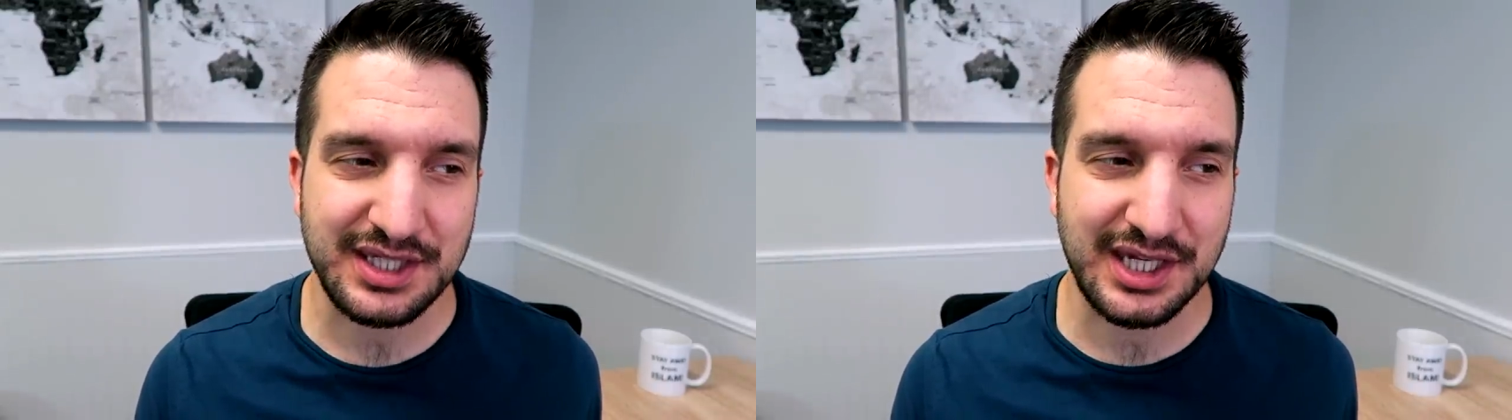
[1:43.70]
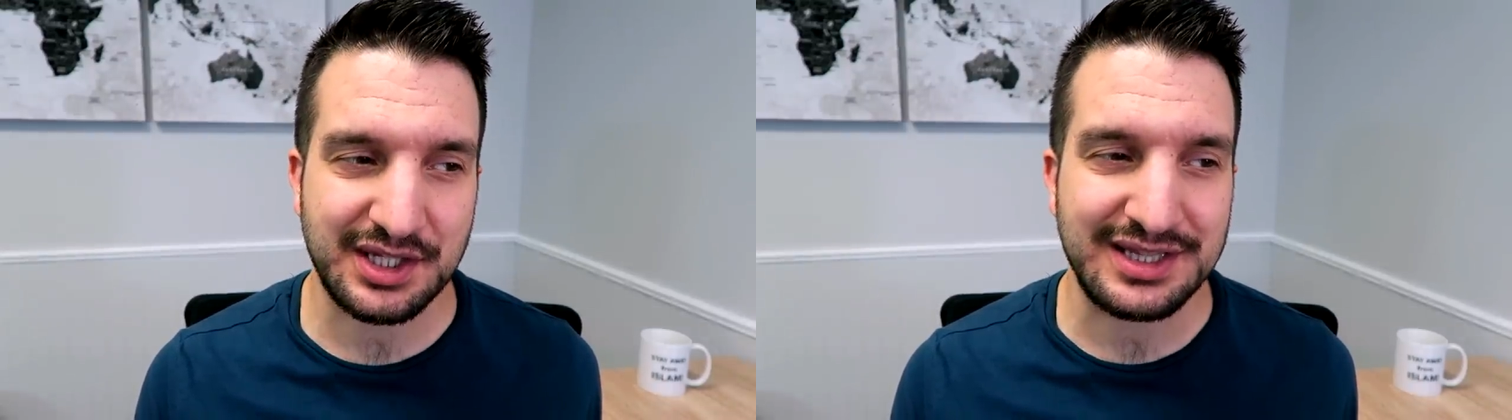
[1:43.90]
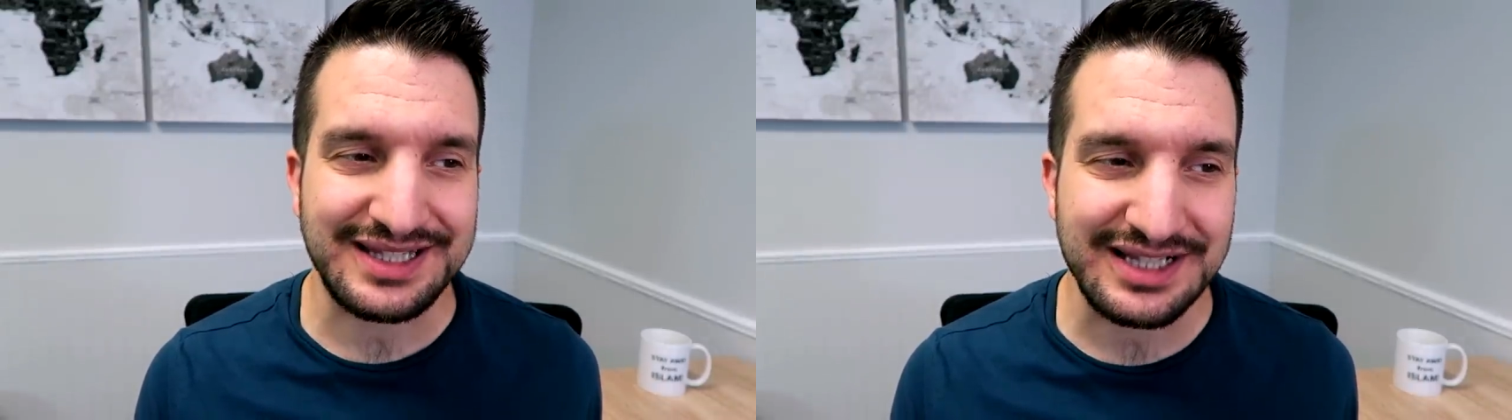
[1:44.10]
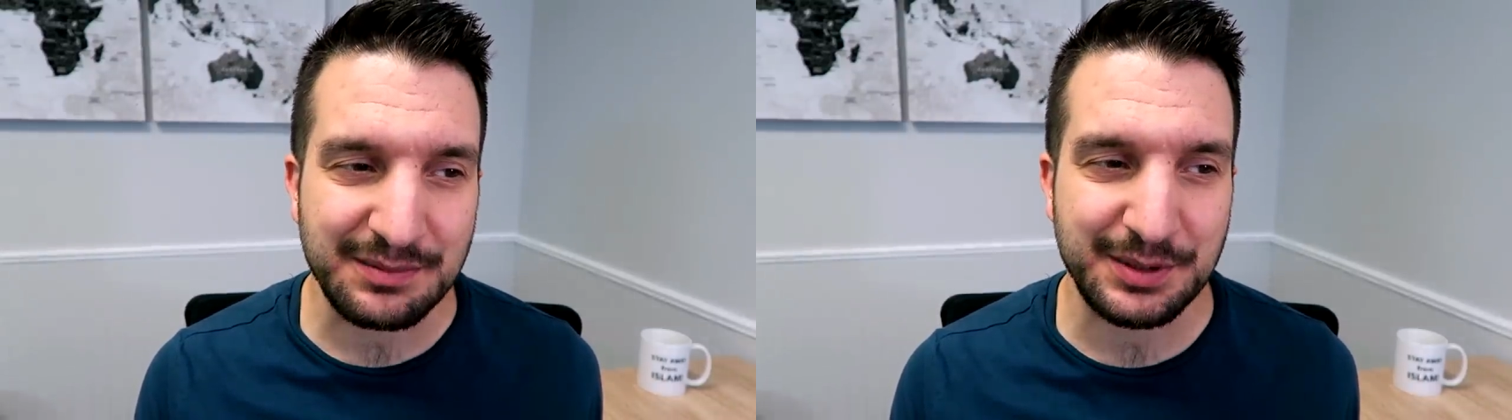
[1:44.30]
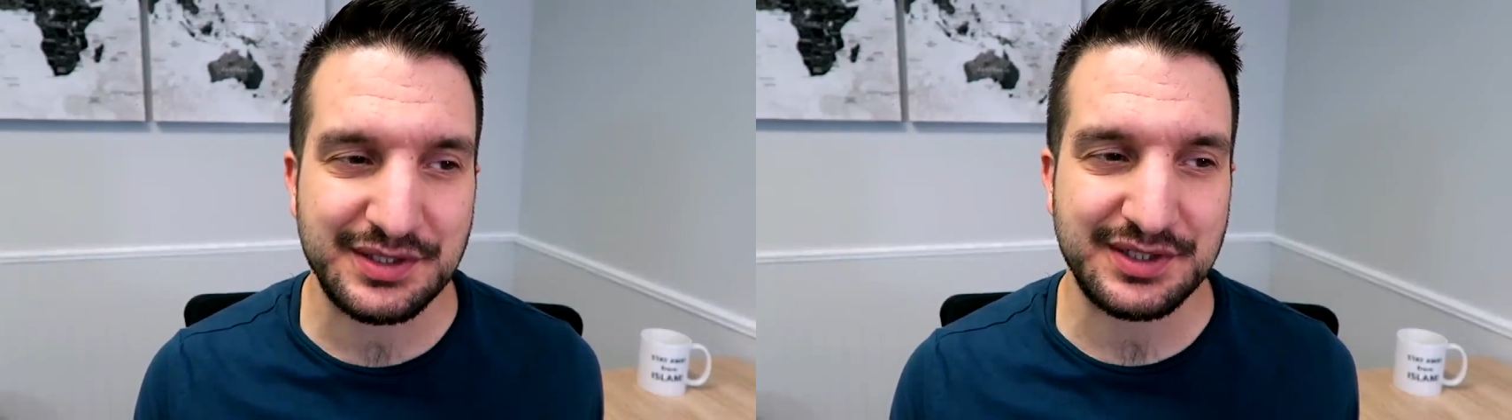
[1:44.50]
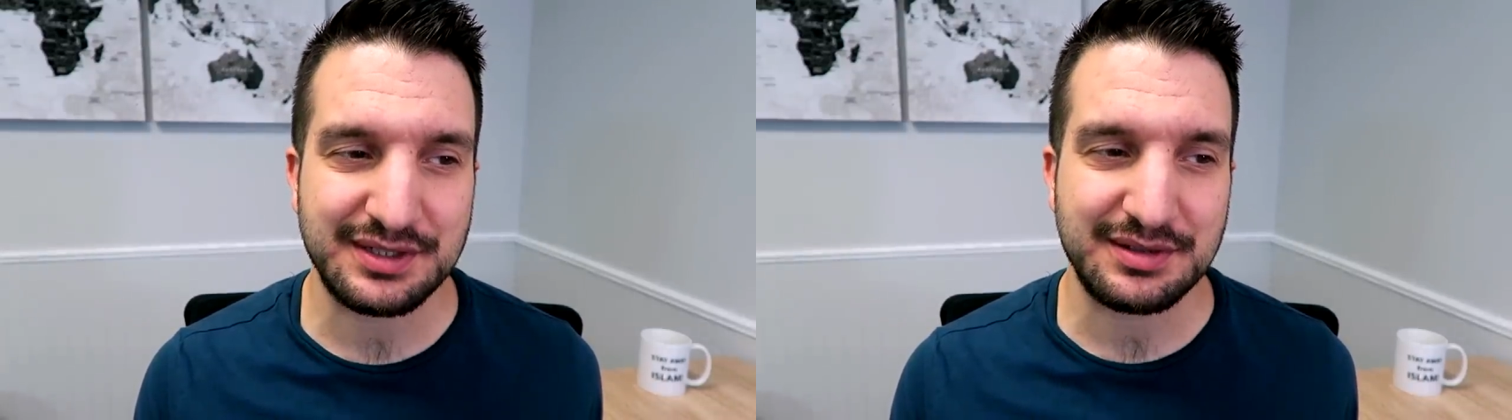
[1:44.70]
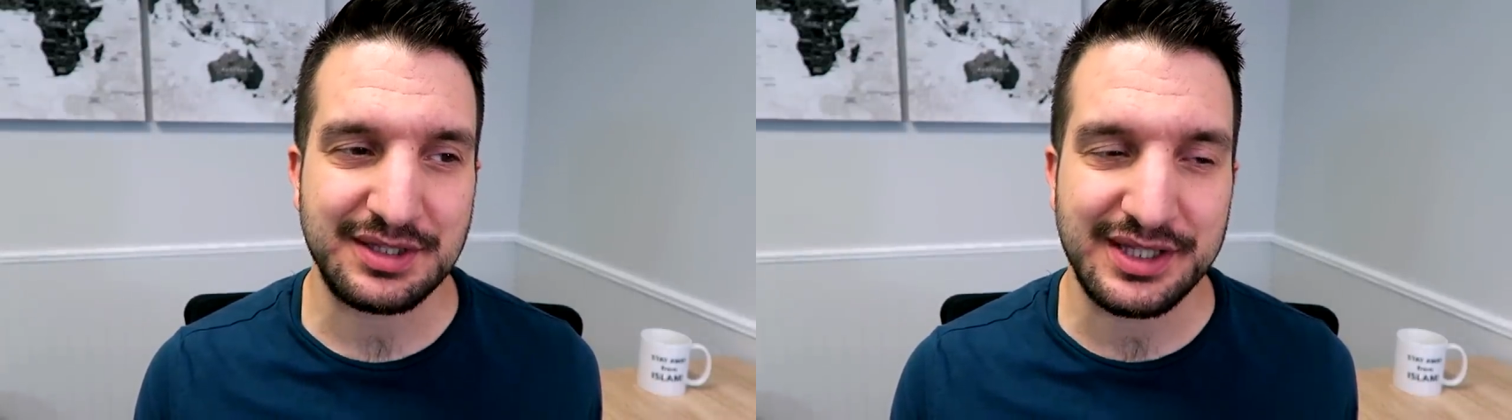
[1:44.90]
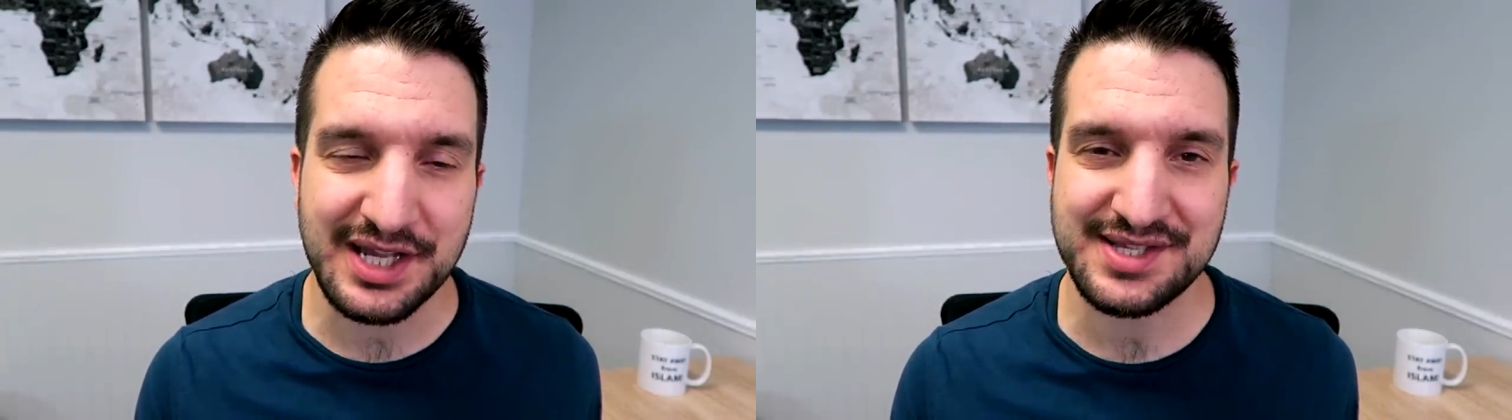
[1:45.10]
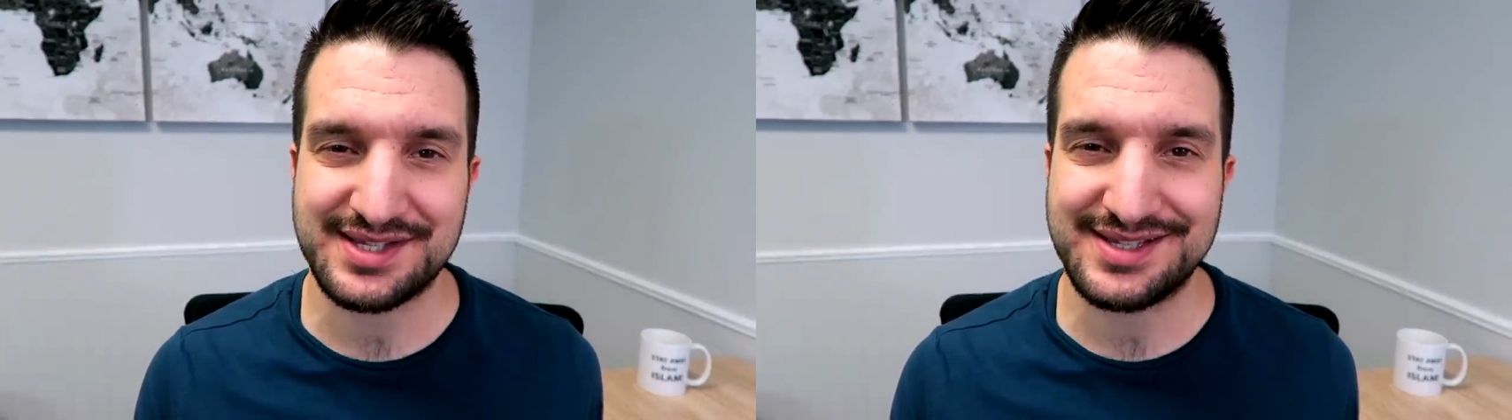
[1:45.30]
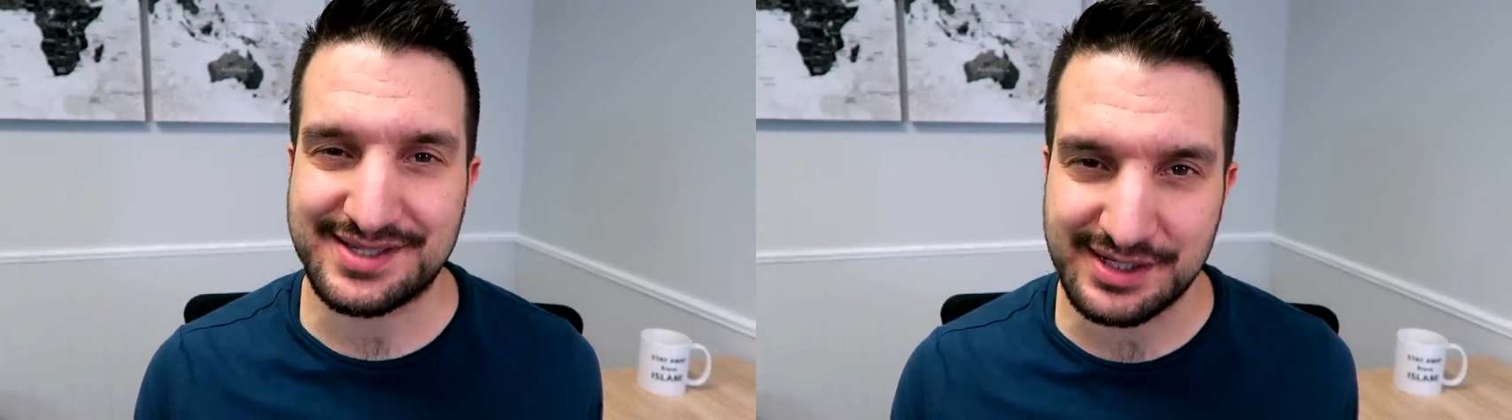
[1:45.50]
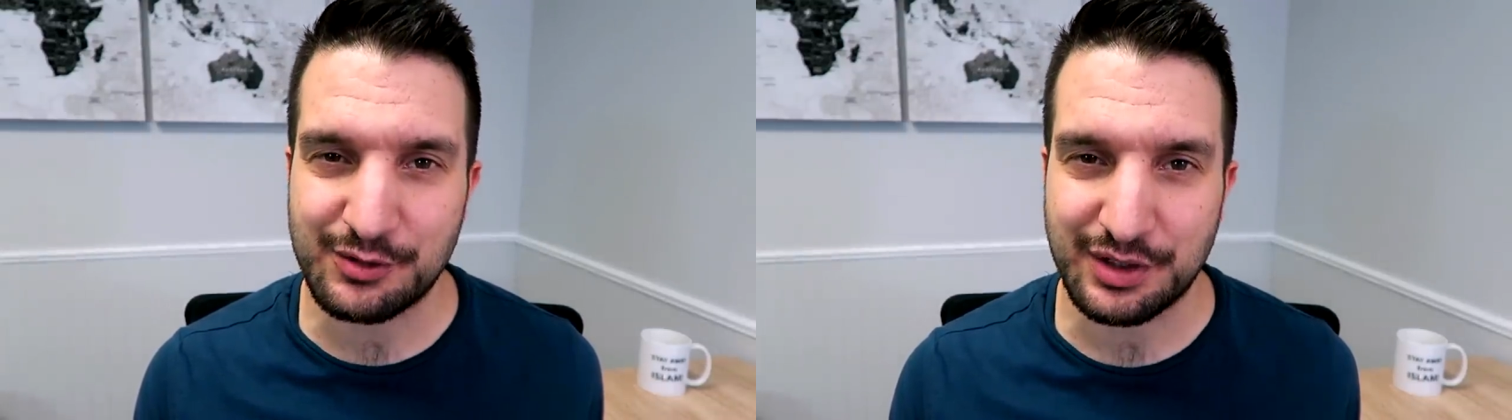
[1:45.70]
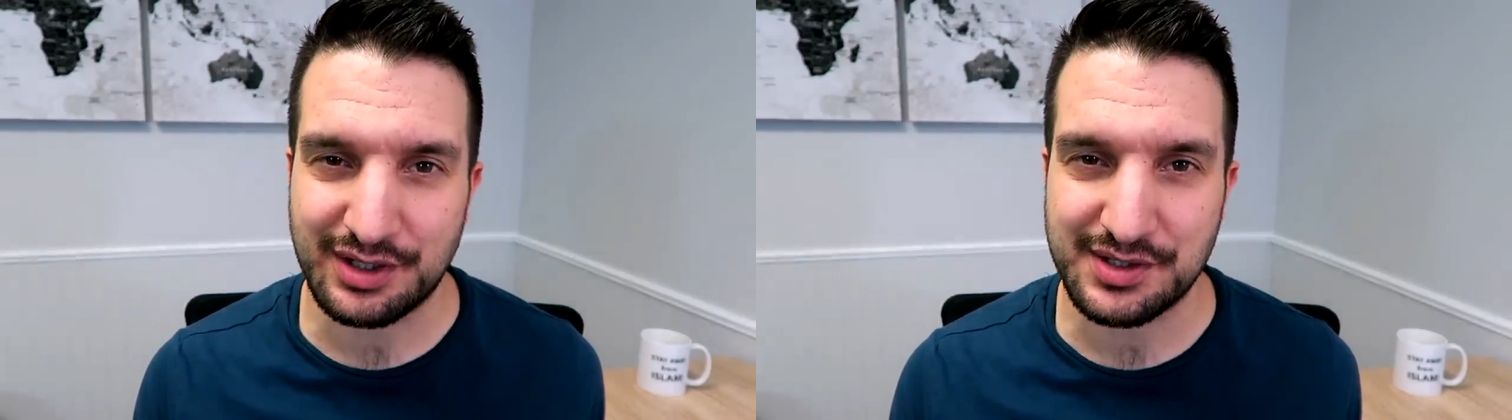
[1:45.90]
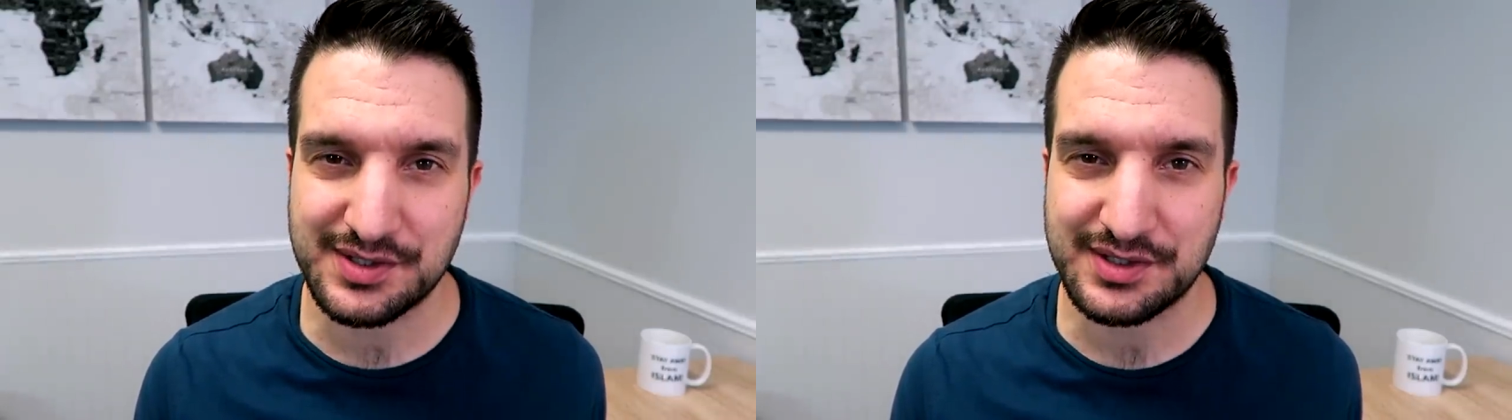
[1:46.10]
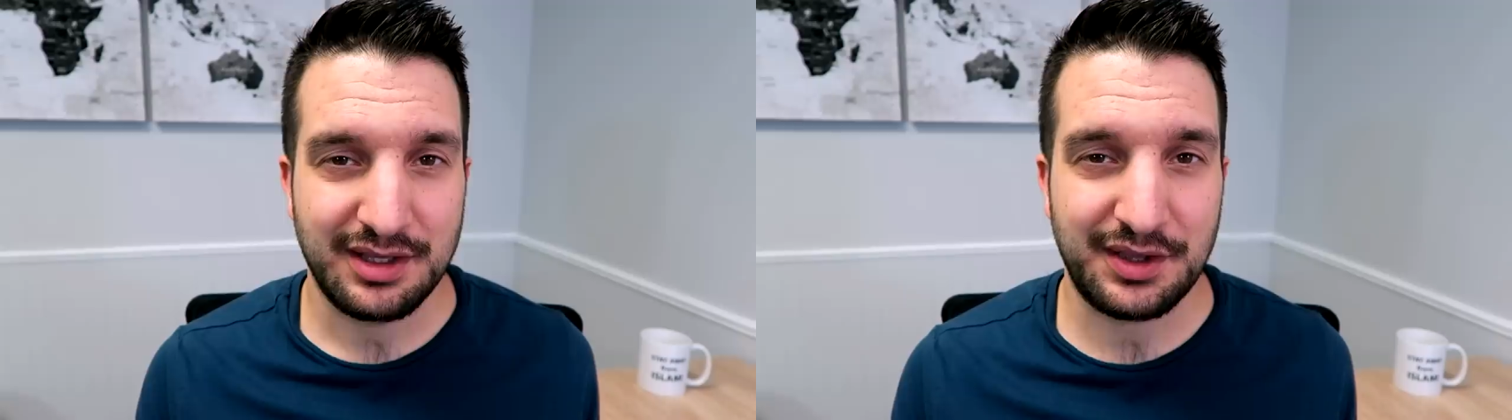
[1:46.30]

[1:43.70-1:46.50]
get a little bit less serious,